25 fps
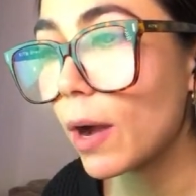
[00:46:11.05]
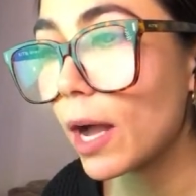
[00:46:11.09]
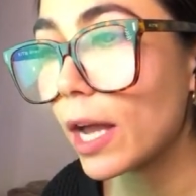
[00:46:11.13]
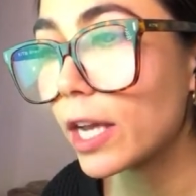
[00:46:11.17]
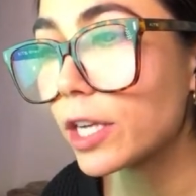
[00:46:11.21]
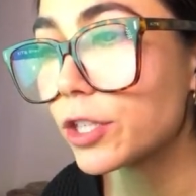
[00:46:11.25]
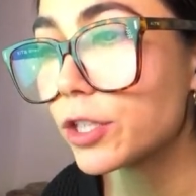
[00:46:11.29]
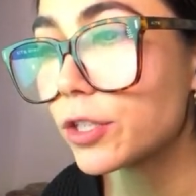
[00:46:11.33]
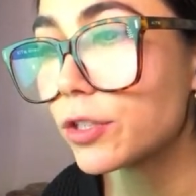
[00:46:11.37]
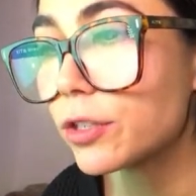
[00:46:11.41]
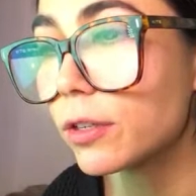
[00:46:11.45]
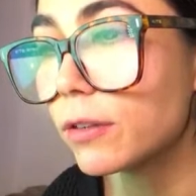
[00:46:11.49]
I
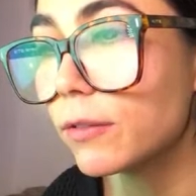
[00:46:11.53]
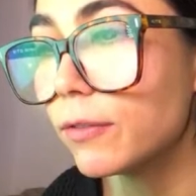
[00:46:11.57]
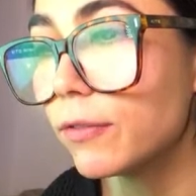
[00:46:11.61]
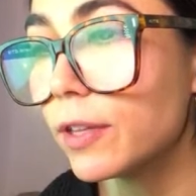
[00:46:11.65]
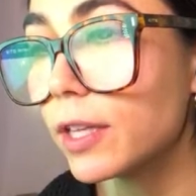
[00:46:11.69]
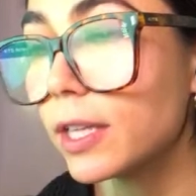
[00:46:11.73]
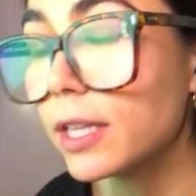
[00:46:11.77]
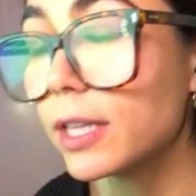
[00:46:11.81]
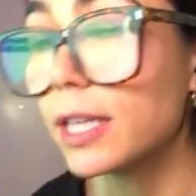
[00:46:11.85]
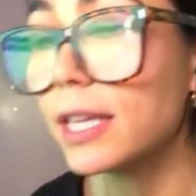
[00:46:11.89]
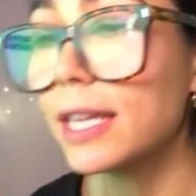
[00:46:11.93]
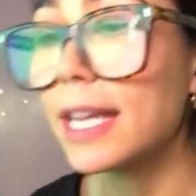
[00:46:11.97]
should
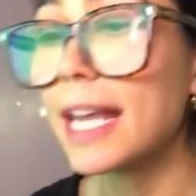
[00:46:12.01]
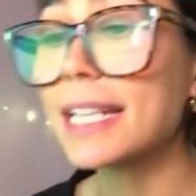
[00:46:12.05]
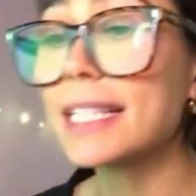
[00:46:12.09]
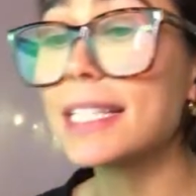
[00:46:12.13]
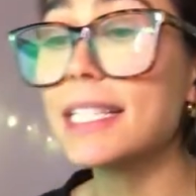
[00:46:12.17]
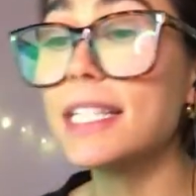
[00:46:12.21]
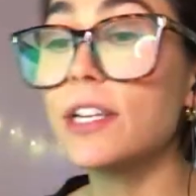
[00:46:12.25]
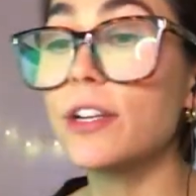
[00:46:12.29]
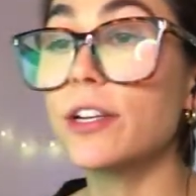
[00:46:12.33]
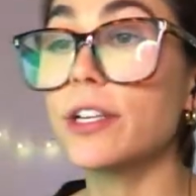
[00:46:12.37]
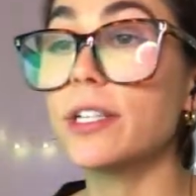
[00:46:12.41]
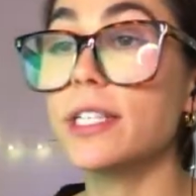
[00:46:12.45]
feel
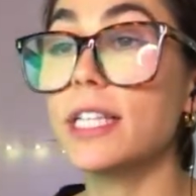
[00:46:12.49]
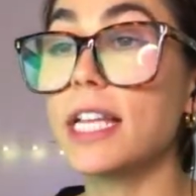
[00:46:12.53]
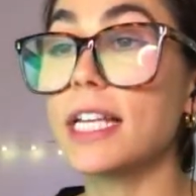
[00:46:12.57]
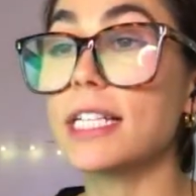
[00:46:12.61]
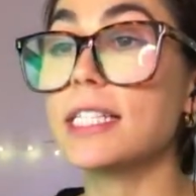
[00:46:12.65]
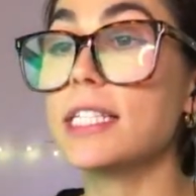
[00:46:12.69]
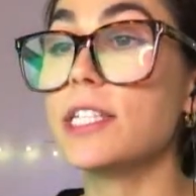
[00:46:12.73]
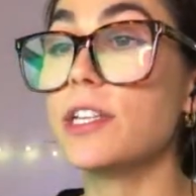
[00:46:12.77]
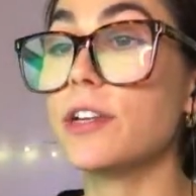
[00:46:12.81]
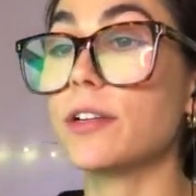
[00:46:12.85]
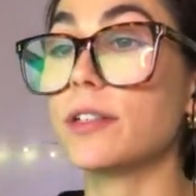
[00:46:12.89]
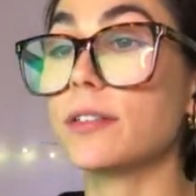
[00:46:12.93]
next year,
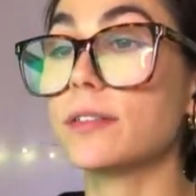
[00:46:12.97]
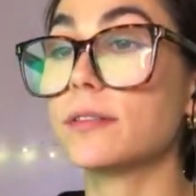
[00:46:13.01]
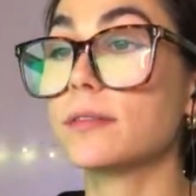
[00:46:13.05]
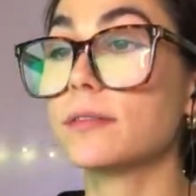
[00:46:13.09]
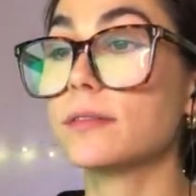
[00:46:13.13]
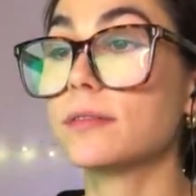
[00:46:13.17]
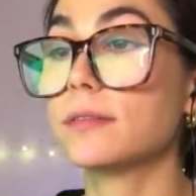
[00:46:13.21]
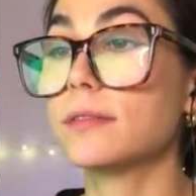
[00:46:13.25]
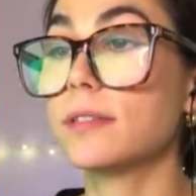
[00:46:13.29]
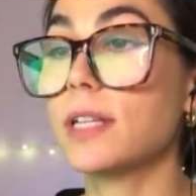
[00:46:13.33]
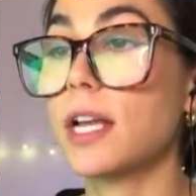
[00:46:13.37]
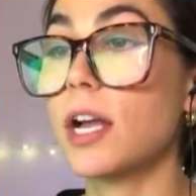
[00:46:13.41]

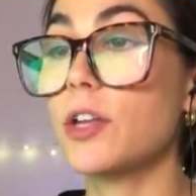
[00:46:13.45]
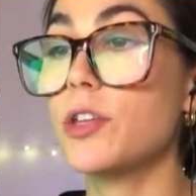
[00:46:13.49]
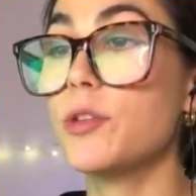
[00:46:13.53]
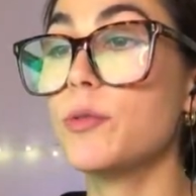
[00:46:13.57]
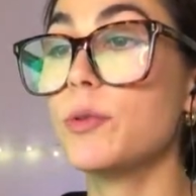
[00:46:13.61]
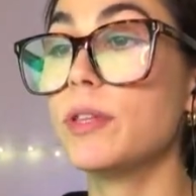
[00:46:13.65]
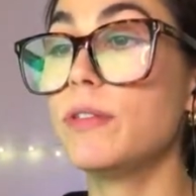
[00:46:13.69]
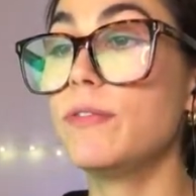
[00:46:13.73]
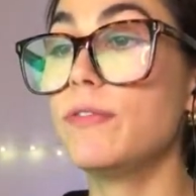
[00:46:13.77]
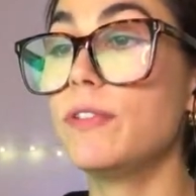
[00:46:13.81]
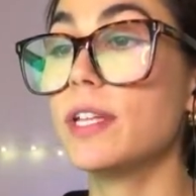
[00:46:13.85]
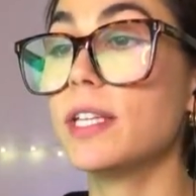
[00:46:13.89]
how you
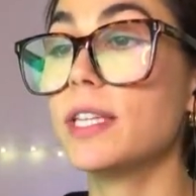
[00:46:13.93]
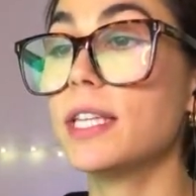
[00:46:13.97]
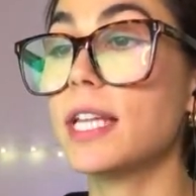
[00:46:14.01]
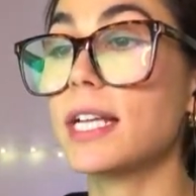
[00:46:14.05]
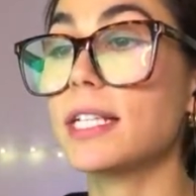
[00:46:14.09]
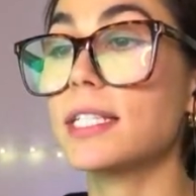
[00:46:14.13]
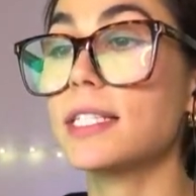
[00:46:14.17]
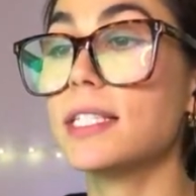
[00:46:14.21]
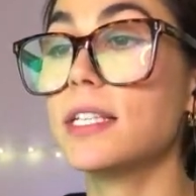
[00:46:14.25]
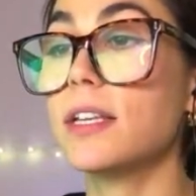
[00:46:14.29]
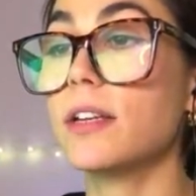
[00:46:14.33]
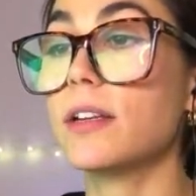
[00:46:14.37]
would feel
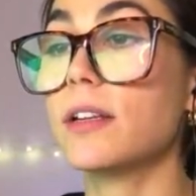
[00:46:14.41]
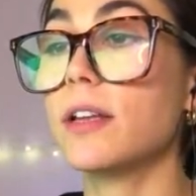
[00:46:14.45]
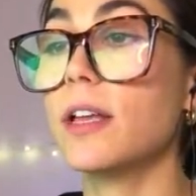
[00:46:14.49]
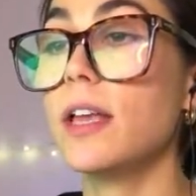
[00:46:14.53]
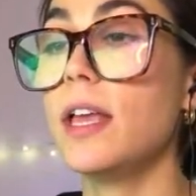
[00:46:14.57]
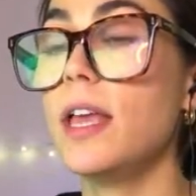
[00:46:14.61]
next year?